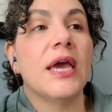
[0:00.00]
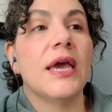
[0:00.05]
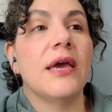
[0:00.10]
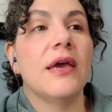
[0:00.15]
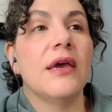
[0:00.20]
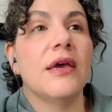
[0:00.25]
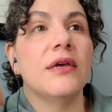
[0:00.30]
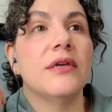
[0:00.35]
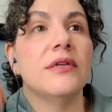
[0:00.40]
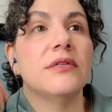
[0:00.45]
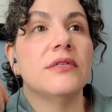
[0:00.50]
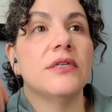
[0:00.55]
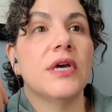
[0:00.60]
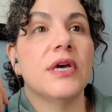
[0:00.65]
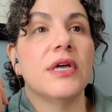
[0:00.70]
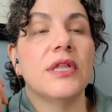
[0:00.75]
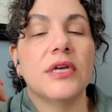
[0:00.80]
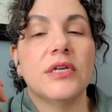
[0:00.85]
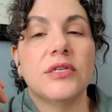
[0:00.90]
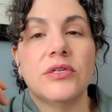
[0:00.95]
And
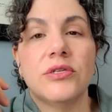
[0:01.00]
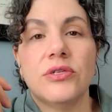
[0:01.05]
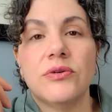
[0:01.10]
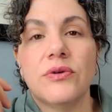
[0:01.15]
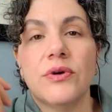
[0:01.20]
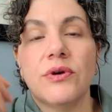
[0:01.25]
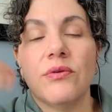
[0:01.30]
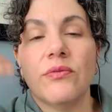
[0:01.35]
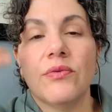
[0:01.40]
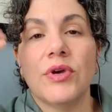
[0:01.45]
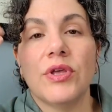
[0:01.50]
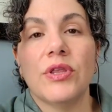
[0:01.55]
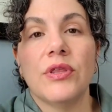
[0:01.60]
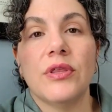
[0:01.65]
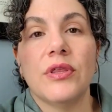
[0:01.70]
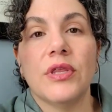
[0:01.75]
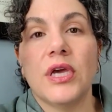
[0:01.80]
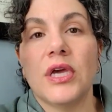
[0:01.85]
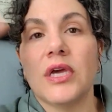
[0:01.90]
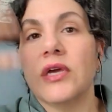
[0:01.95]
I like to do it
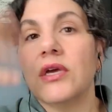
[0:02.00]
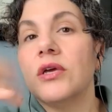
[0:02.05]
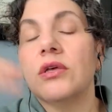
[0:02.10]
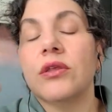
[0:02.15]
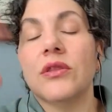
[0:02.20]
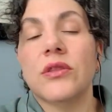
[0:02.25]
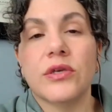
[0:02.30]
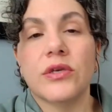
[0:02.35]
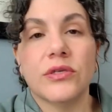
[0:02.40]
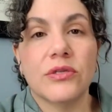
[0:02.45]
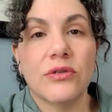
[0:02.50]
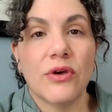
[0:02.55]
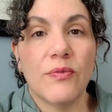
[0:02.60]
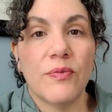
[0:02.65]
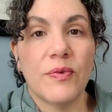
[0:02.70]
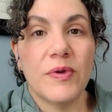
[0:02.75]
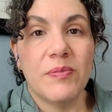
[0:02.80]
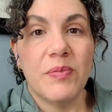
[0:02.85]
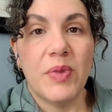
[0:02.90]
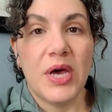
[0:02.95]
with like the
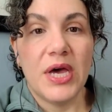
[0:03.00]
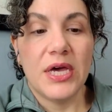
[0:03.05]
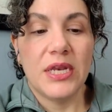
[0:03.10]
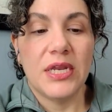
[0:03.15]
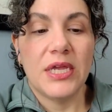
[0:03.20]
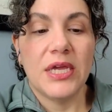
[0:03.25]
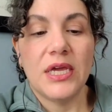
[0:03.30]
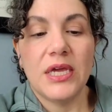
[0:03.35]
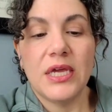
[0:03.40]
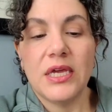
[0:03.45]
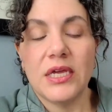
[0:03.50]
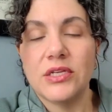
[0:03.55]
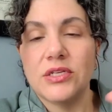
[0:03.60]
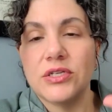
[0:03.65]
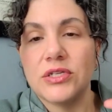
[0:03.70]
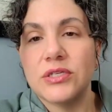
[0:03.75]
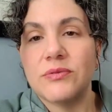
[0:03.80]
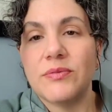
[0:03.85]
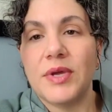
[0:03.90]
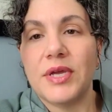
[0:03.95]
soapy body. It
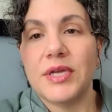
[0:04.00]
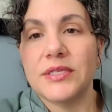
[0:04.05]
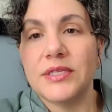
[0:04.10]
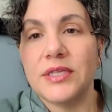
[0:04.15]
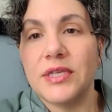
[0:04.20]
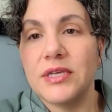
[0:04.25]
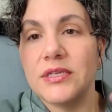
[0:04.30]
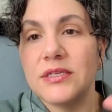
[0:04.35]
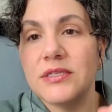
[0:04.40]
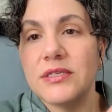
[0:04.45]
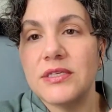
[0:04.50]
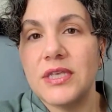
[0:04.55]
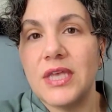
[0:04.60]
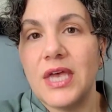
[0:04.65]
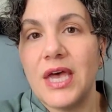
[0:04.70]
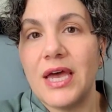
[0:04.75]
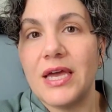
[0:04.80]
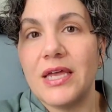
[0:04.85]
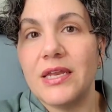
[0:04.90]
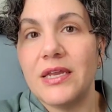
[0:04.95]
just makes things
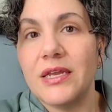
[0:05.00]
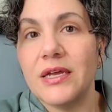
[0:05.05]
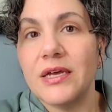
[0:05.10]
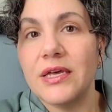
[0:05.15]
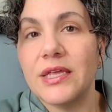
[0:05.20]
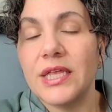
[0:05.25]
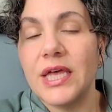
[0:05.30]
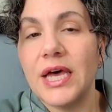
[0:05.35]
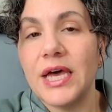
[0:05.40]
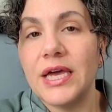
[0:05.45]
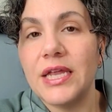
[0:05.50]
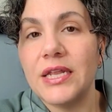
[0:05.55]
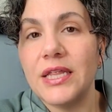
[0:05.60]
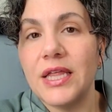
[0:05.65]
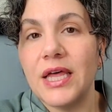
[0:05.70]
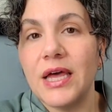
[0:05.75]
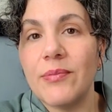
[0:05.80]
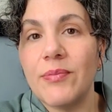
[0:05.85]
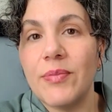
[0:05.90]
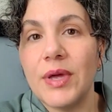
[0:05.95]
slide and glide a
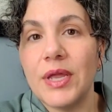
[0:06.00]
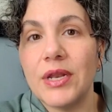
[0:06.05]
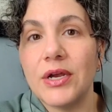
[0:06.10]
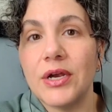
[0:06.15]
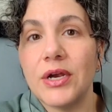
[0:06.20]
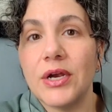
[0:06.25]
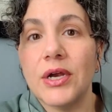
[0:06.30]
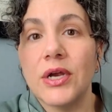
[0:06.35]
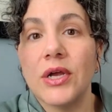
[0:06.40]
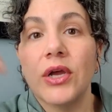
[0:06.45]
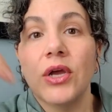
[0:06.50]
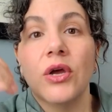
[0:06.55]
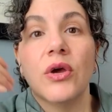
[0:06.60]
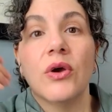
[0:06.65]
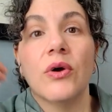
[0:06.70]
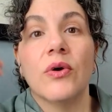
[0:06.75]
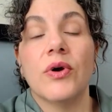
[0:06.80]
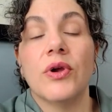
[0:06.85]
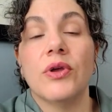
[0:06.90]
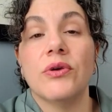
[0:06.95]
lot better.
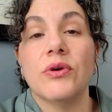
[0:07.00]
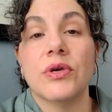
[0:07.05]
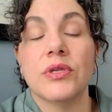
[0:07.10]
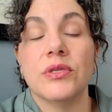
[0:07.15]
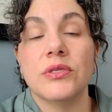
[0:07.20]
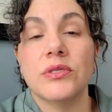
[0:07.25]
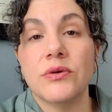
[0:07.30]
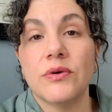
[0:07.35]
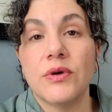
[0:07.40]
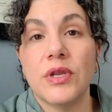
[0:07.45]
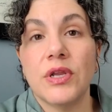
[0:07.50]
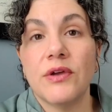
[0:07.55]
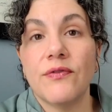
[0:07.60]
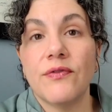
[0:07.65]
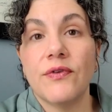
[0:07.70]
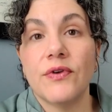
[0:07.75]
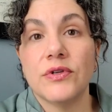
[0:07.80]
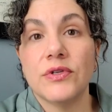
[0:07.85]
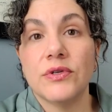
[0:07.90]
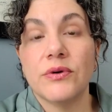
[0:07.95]
Or you can do it
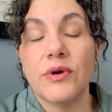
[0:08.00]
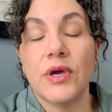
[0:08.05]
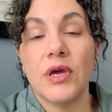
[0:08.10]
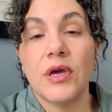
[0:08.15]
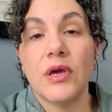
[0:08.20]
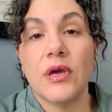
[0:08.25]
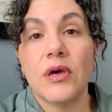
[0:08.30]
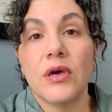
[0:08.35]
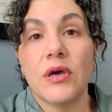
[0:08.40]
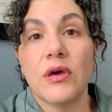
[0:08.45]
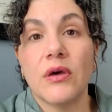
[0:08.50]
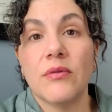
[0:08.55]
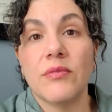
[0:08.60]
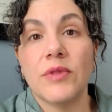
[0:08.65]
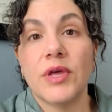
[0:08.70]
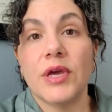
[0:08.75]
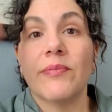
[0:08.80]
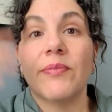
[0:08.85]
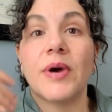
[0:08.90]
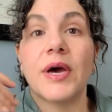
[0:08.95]
if you're doing
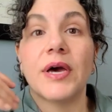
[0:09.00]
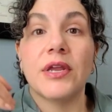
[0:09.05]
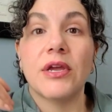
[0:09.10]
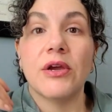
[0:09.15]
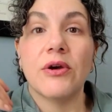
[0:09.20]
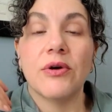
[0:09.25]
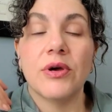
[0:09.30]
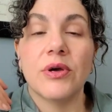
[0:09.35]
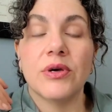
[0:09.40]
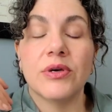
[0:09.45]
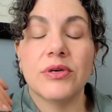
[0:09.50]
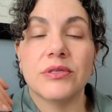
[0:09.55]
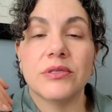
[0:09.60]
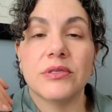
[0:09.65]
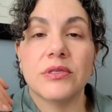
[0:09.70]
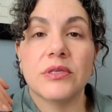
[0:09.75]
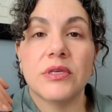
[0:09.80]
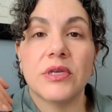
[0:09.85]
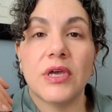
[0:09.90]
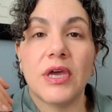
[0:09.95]
like body
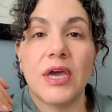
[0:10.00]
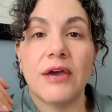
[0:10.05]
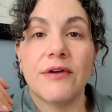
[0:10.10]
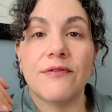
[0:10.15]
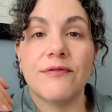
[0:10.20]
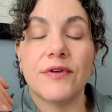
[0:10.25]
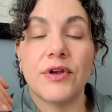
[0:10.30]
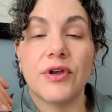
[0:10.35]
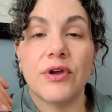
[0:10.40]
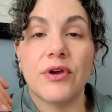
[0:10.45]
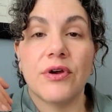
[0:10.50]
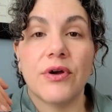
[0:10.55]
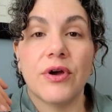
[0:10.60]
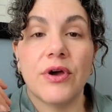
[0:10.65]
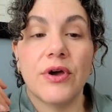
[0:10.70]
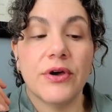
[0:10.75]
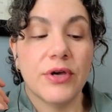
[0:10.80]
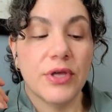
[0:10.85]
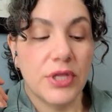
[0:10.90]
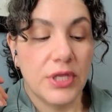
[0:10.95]
oils after you're
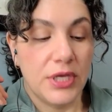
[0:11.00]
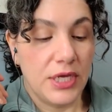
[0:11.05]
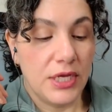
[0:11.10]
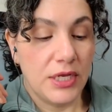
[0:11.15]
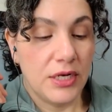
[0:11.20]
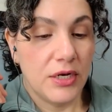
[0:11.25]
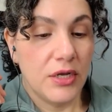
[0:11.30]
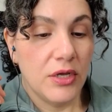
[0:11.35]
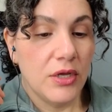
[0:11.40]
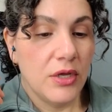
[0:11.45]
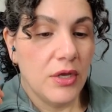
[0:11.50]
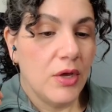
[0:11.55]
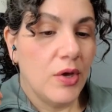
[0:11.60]
all clean.